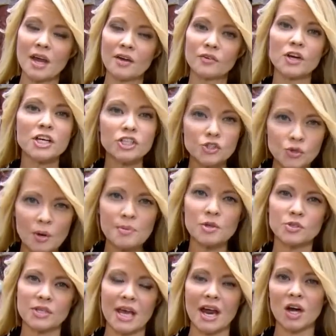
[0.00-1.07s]
for his
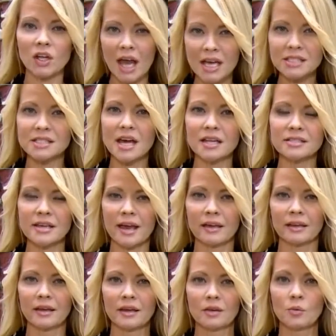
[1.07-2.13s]
tribute to air last
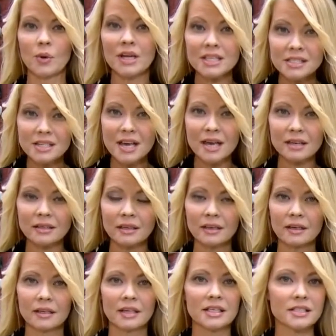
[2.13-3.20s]
Sunday. When it did,
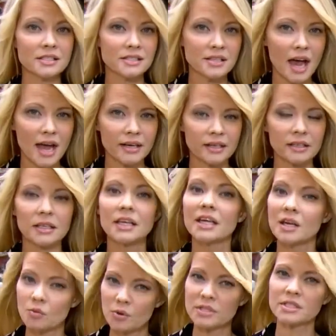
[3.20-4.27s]
he decided
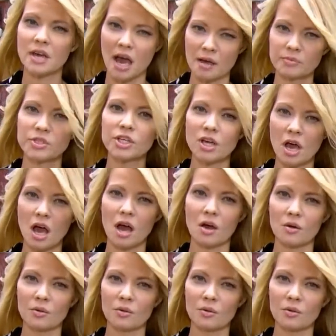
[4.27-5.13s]
it was time to go.